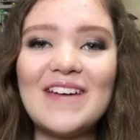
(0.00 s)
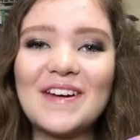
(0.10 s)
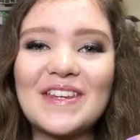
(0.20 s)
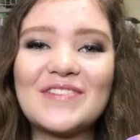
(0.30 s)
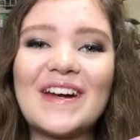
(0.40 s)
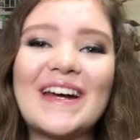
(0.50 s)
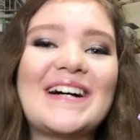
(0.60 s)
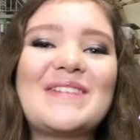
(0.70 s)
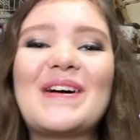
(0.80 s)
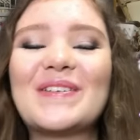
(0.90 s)
Hey Feather
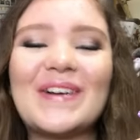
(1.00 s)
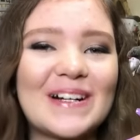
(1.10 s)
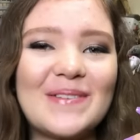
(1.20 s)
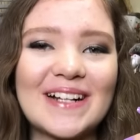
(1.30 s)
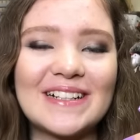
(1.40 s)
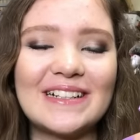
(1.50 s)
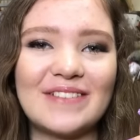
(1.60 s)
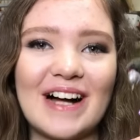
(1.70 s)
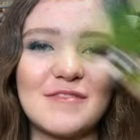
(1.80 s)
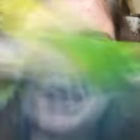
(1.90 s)
Fam, and welcome back to Live
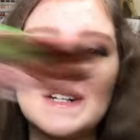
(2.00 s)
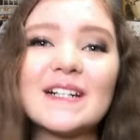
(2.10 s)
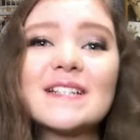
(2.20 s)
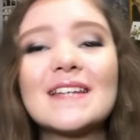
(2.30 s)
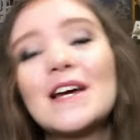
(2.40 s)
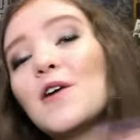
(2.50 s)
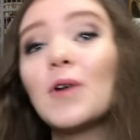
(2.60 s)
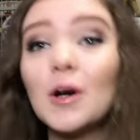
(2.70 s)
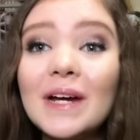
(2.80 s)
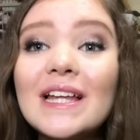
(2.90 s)
Laugh Birds,
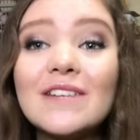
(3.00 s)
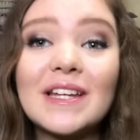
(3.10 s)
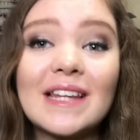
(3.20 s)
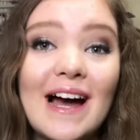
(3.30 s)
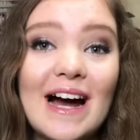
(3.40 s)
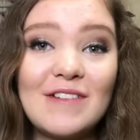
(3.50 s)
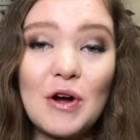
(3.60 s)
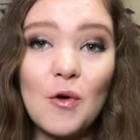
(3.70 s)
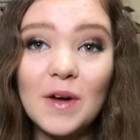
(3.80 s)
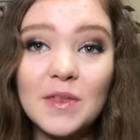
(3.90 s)
where we live and laugh
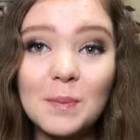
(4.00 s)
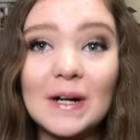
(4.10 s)
with